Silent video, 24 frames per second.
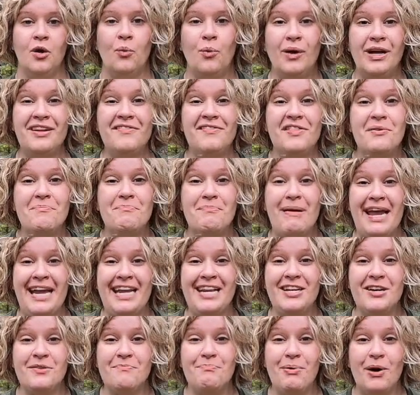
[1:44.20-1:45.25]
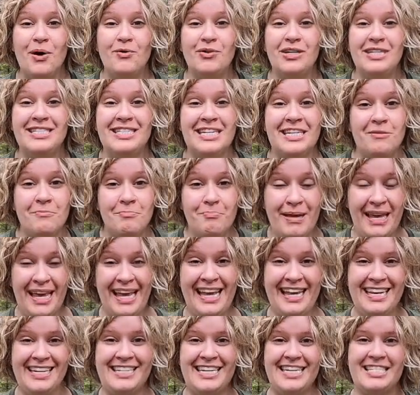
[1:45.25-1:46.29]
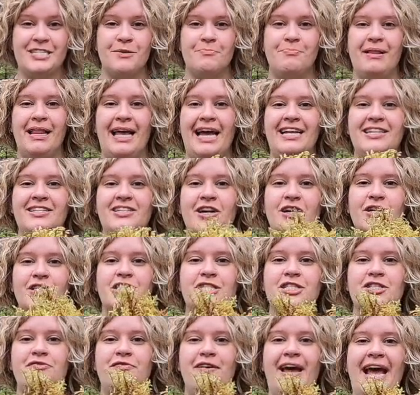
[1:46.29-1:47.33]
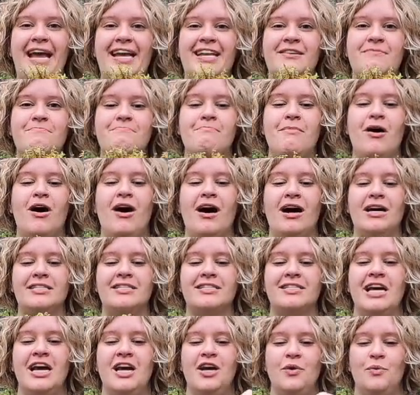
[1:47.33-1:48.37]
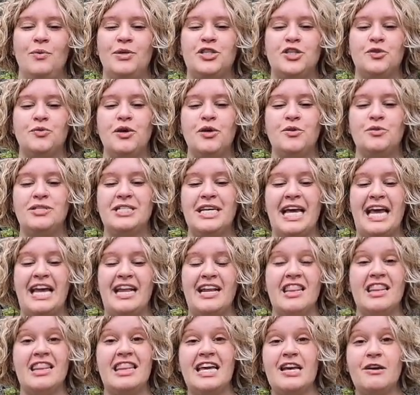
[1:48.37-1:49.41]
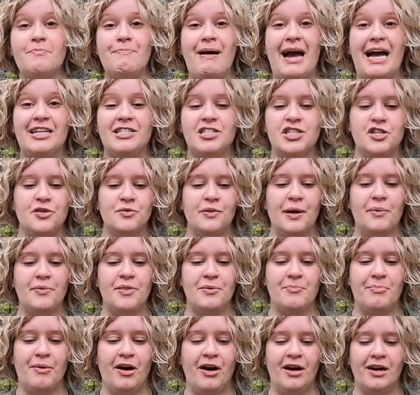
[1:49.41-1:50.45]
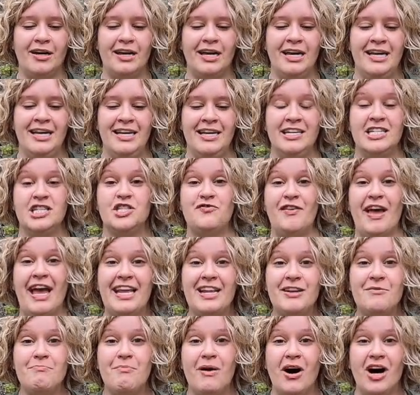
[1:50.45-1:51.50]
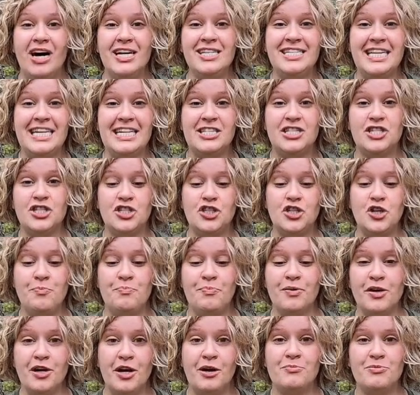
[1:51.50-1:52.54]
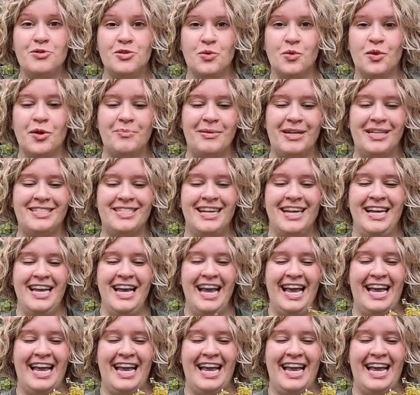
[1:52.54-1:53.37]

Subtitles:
One of the main components in peat is a plant called sphagnum moss, which grows in thick mats throughout the bog. Sphagnum moss is super absorbent.